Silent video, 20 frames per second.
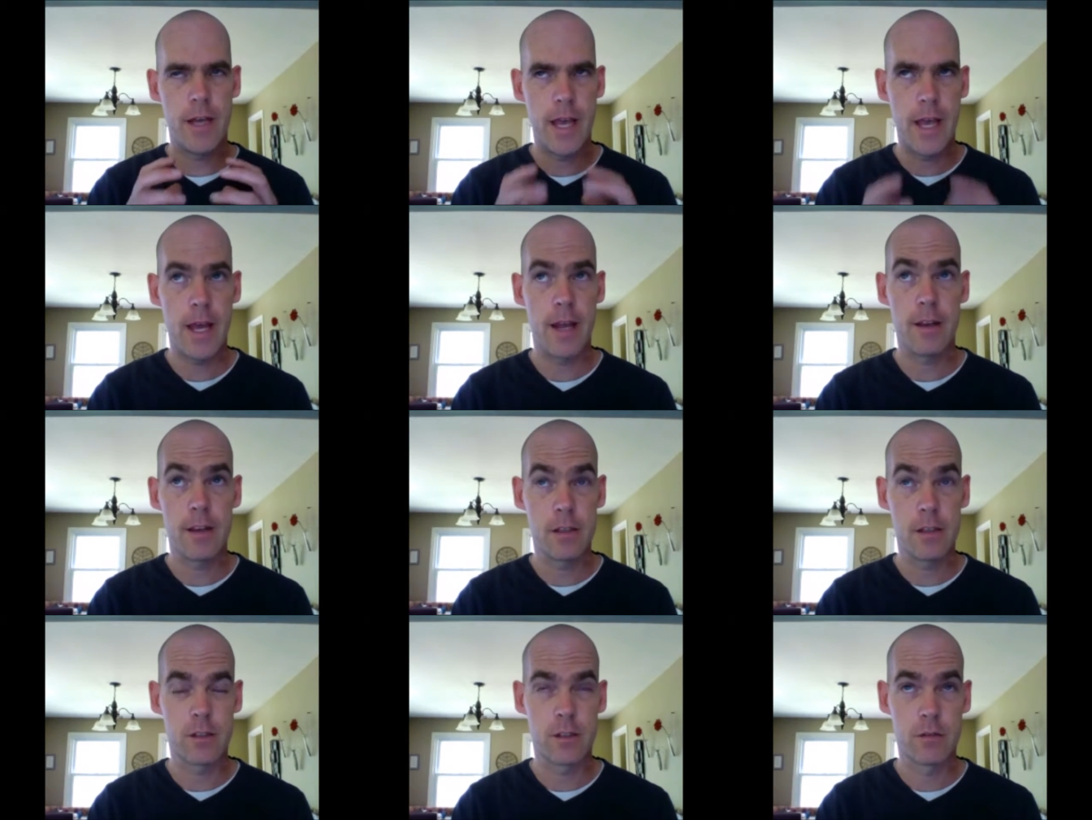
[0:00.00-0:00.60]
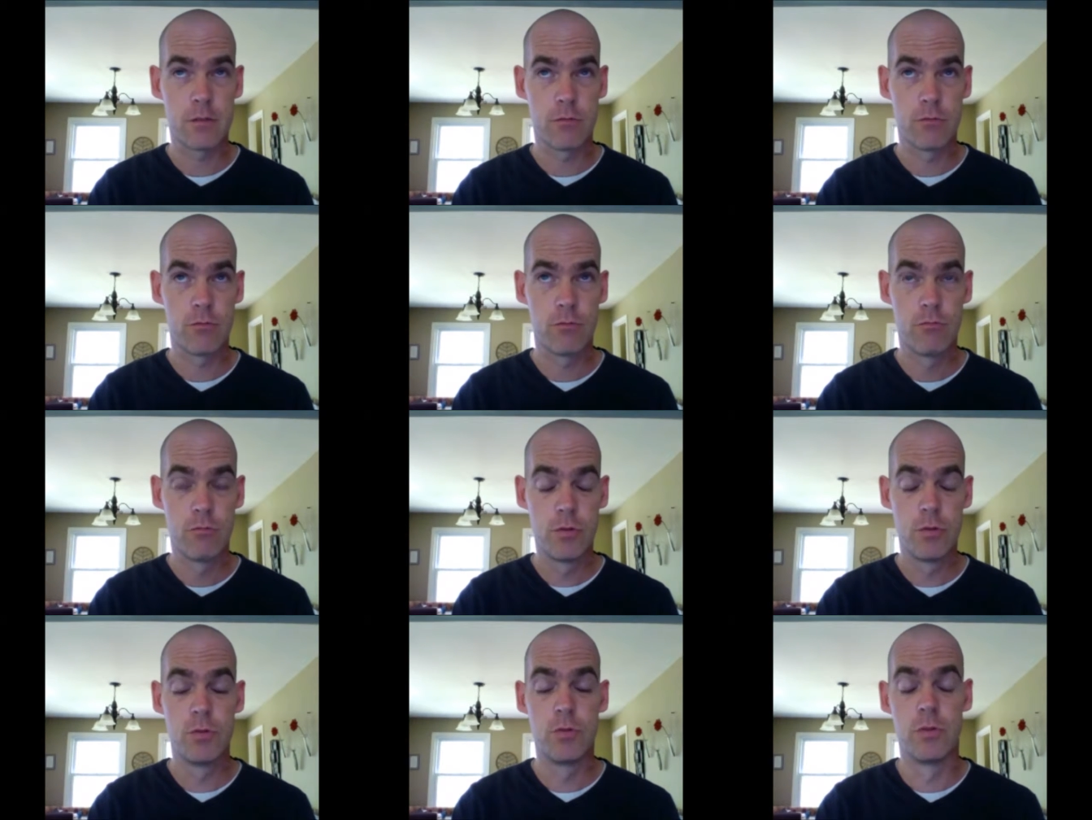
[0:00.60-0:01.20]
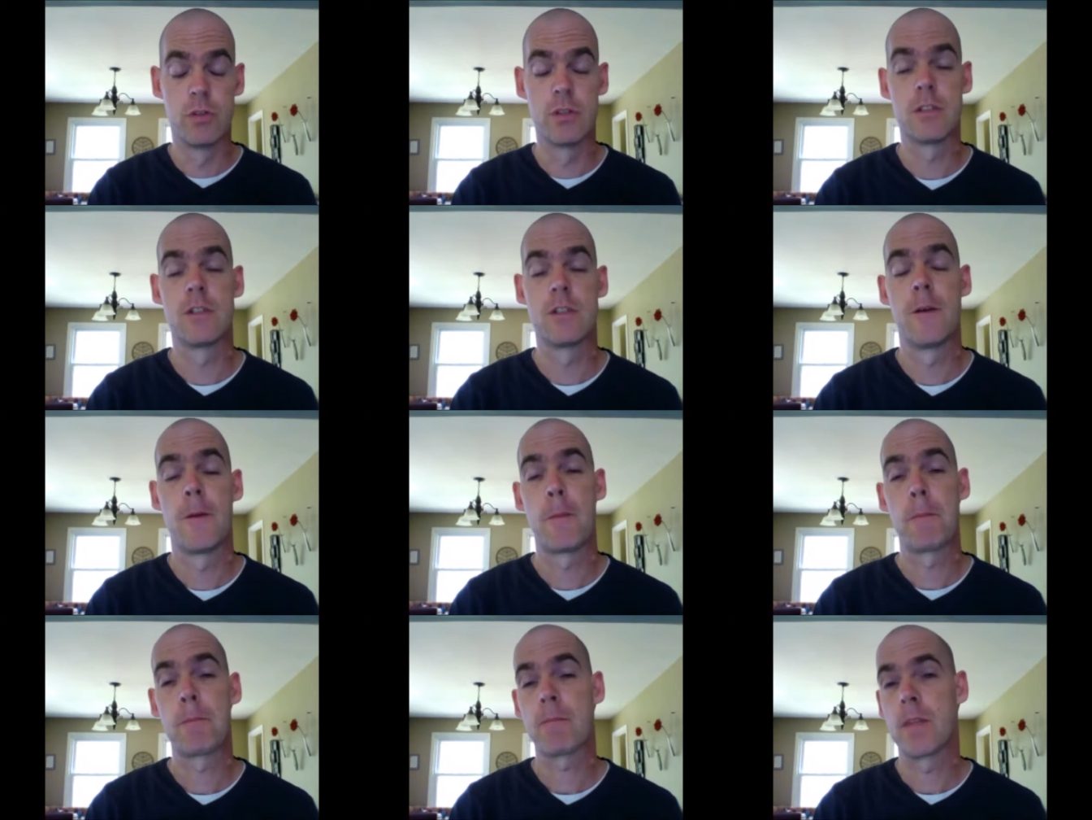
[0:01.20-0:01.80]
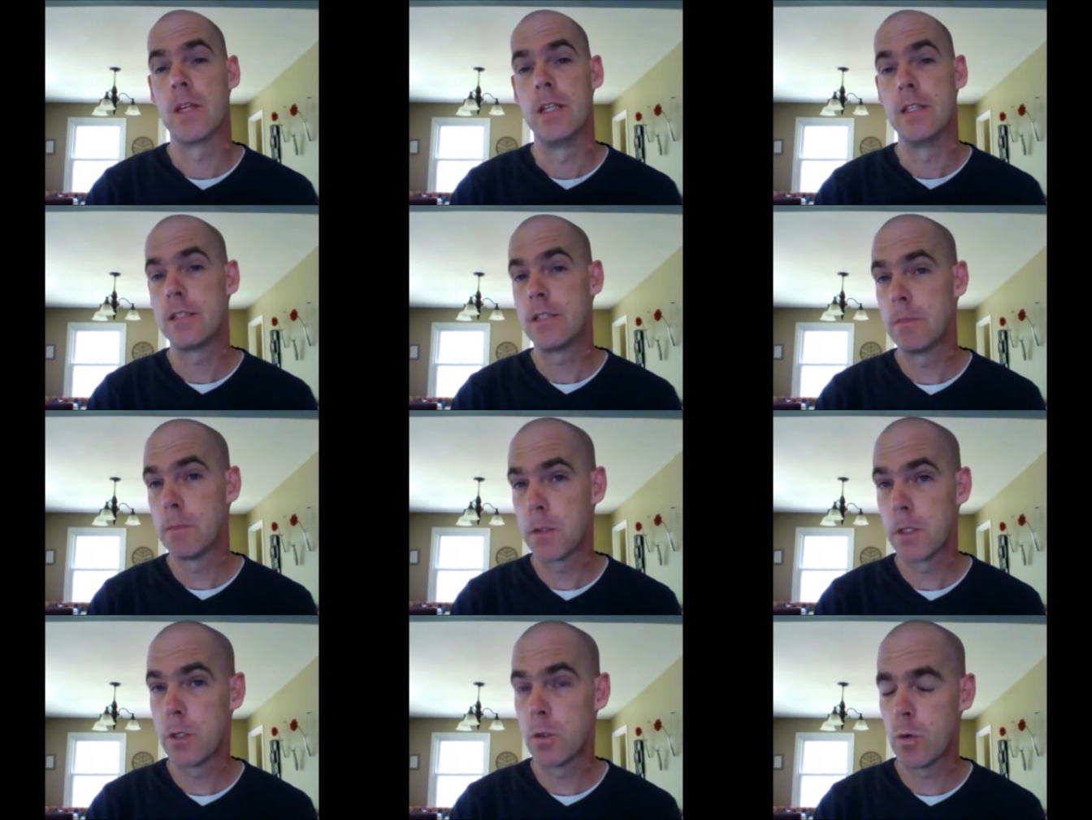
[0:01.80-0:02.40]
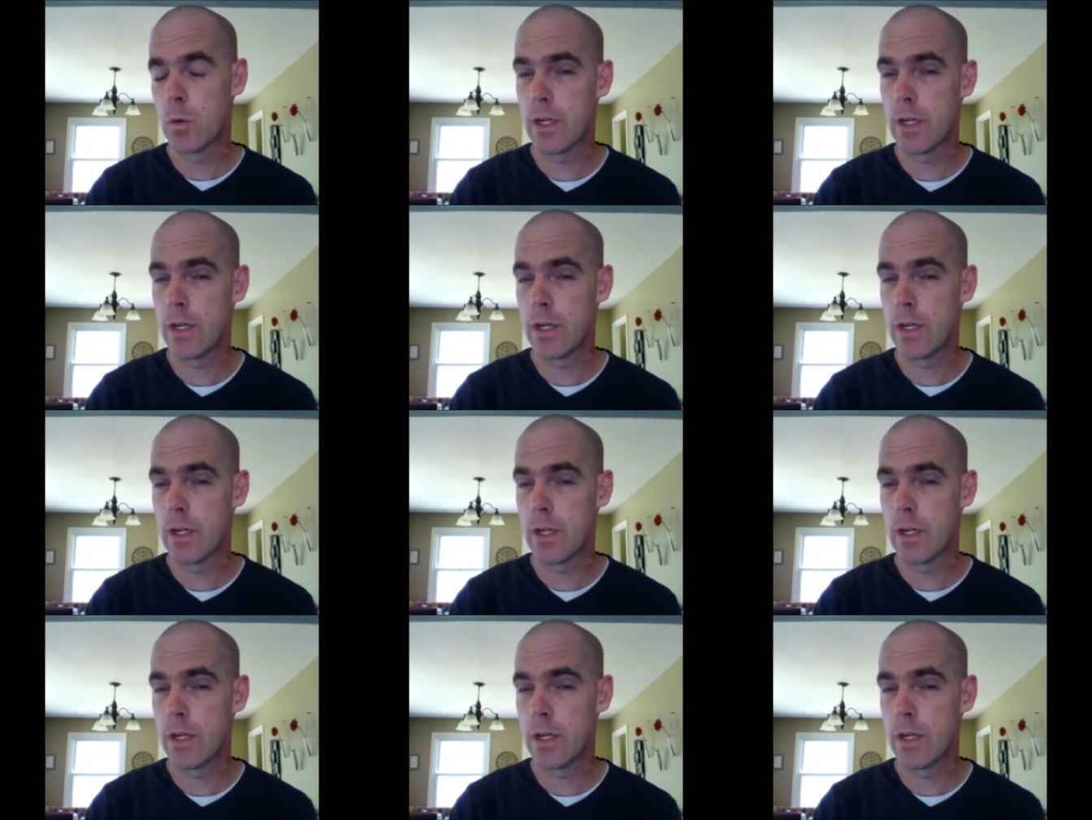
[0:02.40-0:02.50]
at its roots is simply